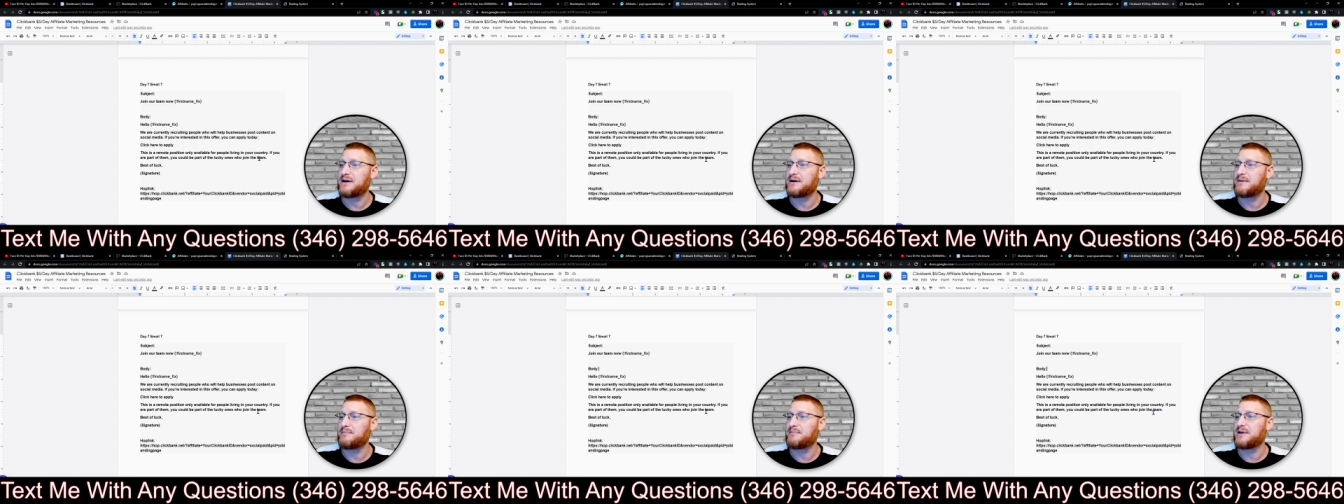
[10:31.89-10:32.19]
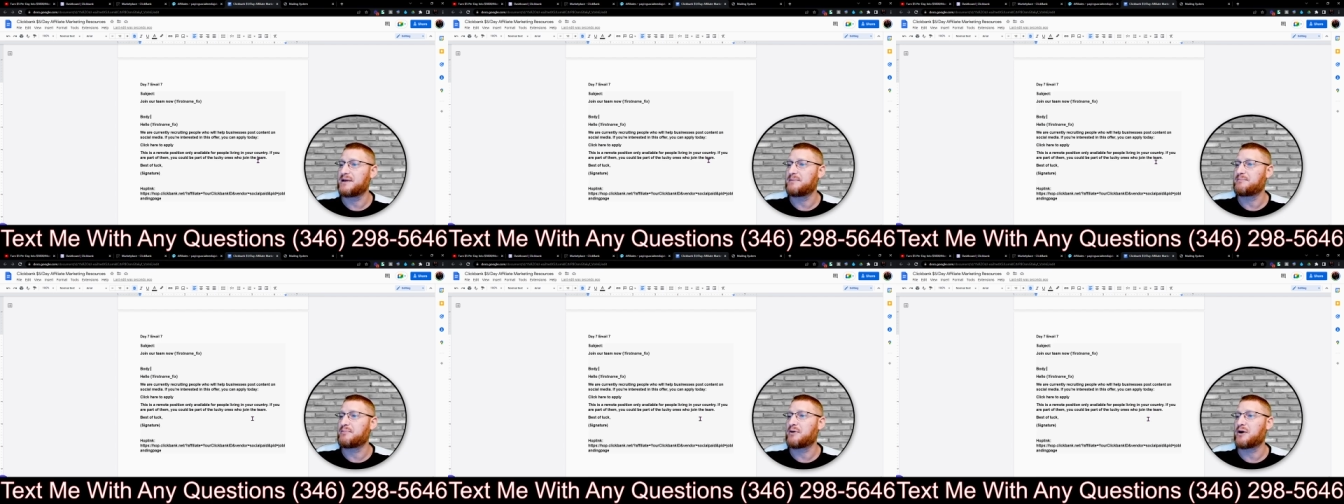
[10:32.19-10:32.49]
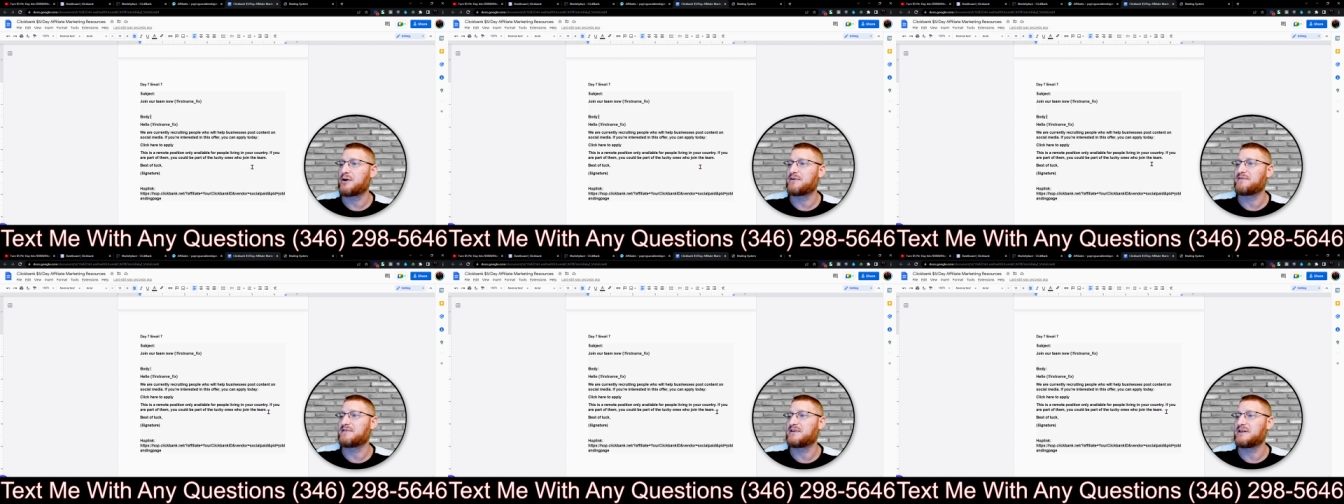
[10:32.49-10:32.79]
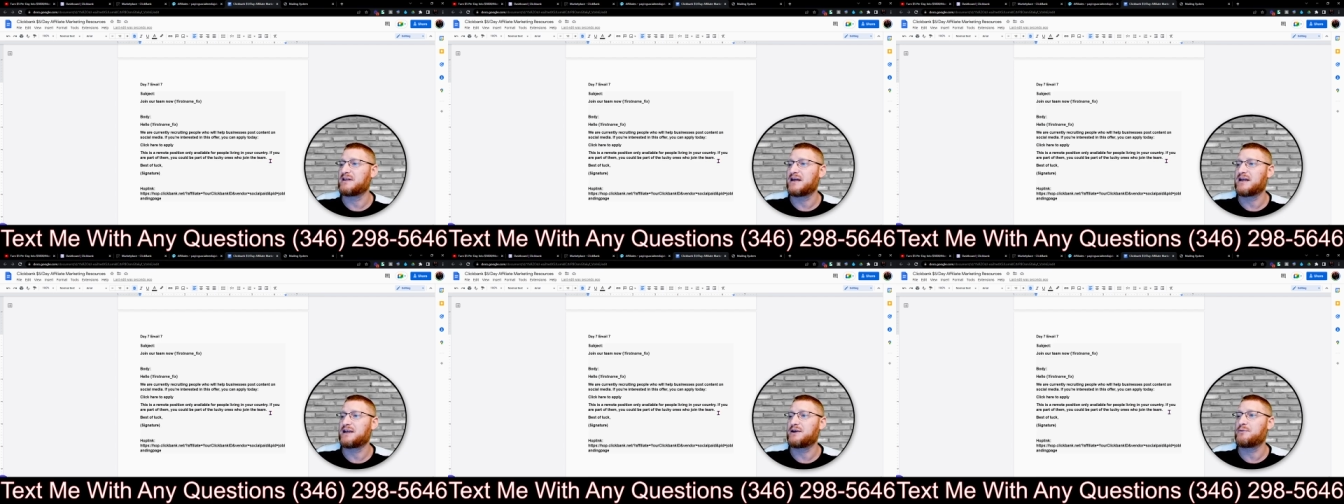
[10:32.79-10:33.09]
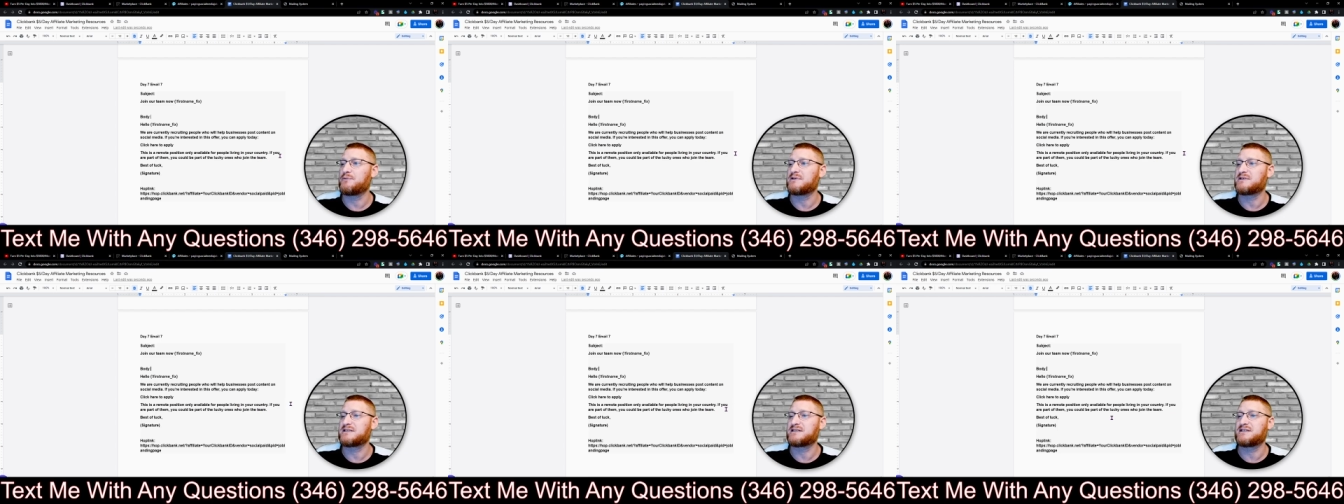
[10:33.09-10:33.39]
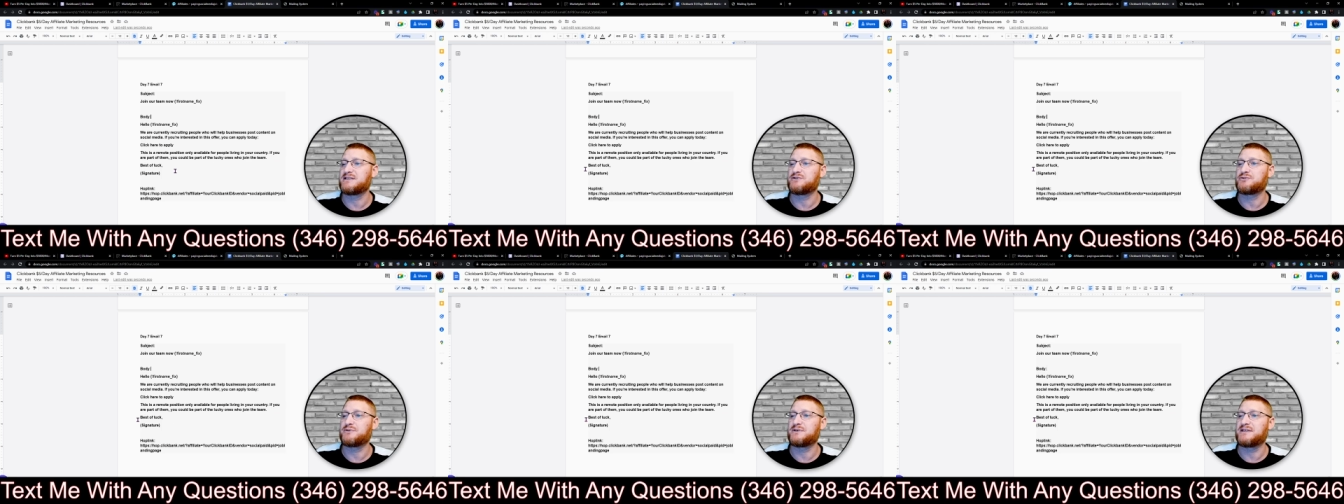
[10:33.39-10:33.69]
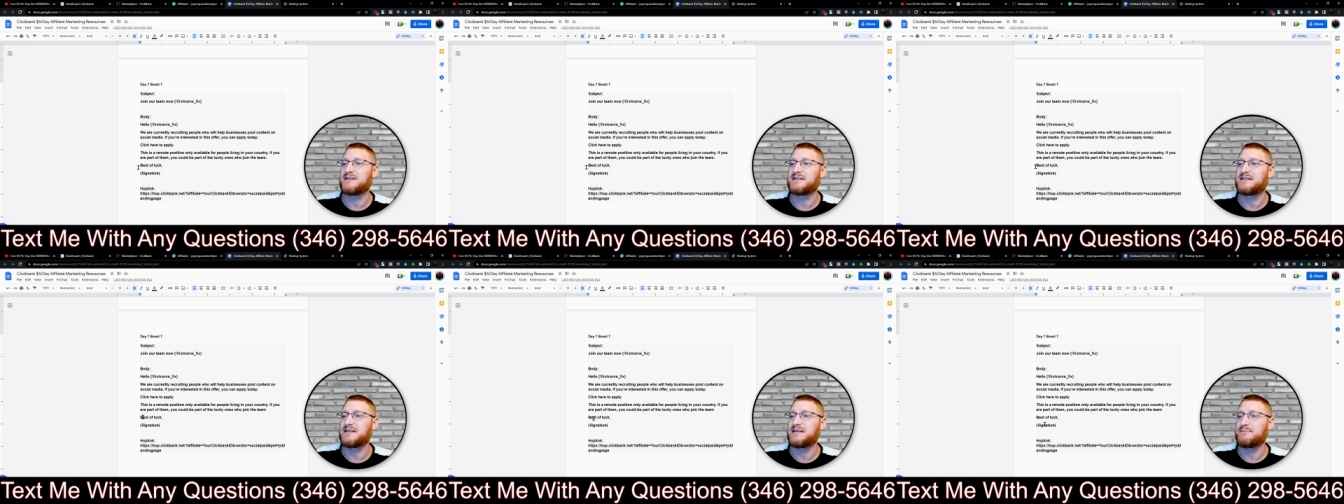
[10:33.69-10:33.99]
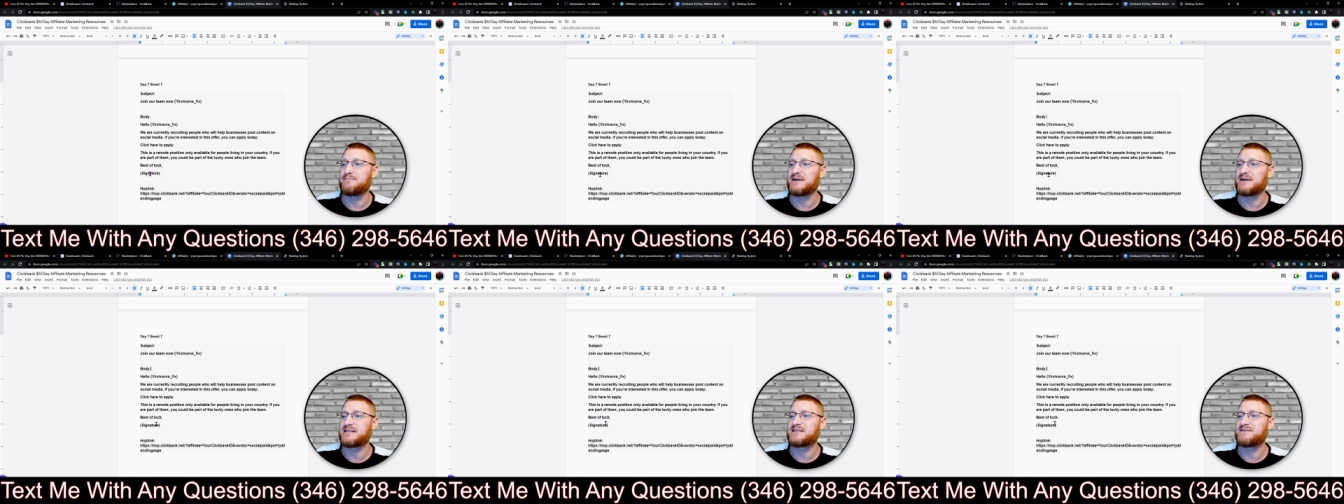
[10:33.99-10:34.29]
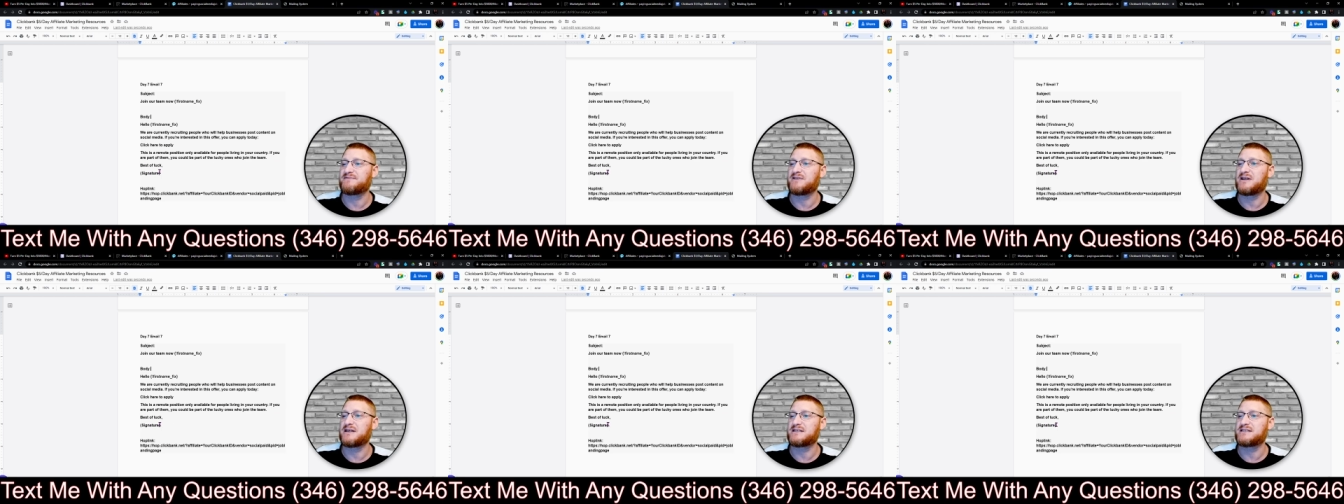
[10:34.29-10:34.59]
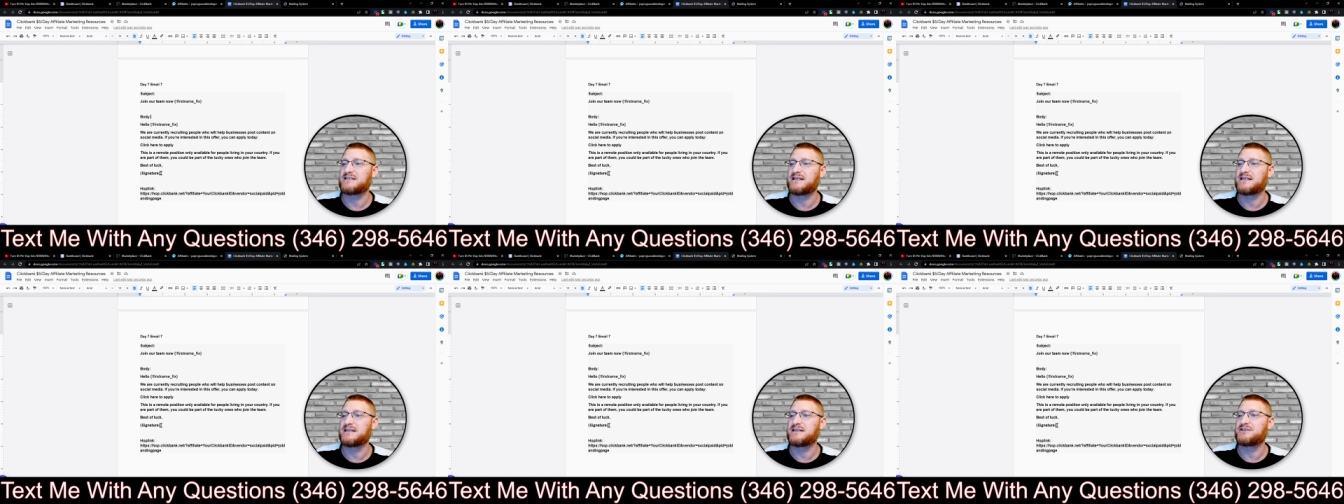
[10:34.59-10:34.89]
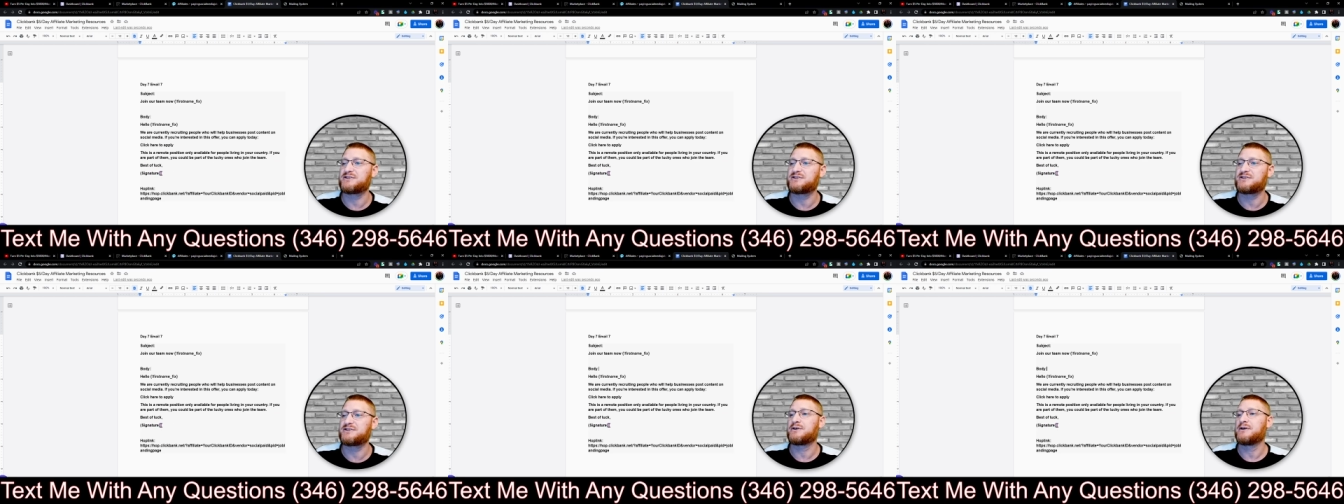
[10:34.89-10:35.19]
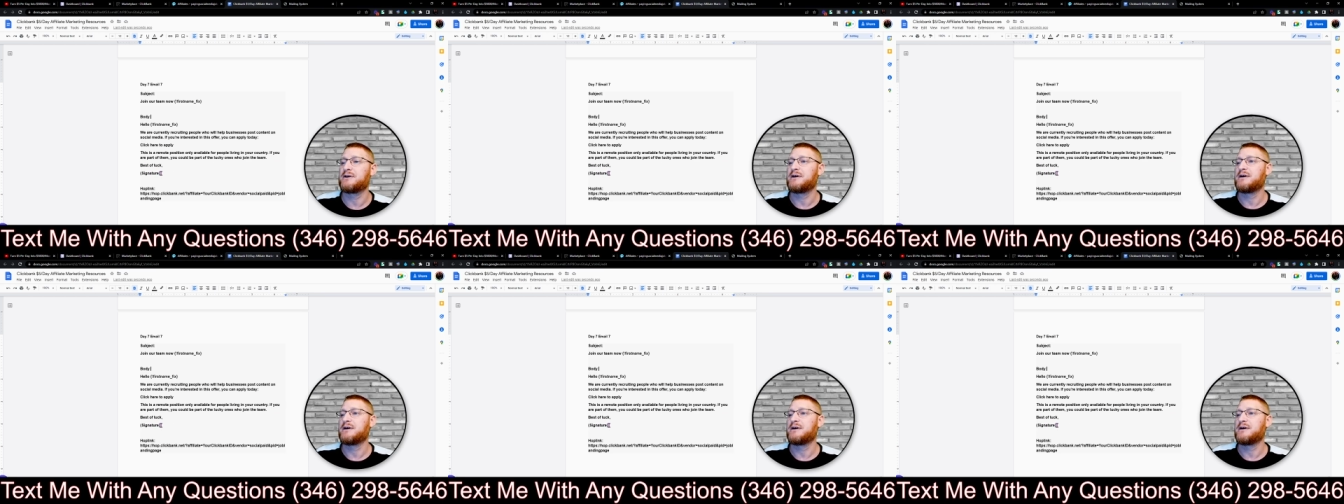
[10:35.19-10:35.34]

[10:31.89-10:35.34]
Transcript: be part of the lucky ones to join the team. Best of luck, signature.